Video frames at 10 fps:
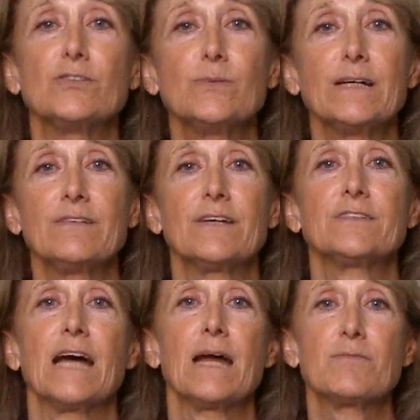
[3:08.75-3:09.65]
And do we have
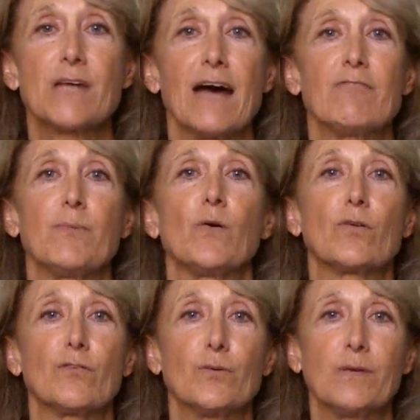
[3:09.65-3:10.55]
enough time to have both?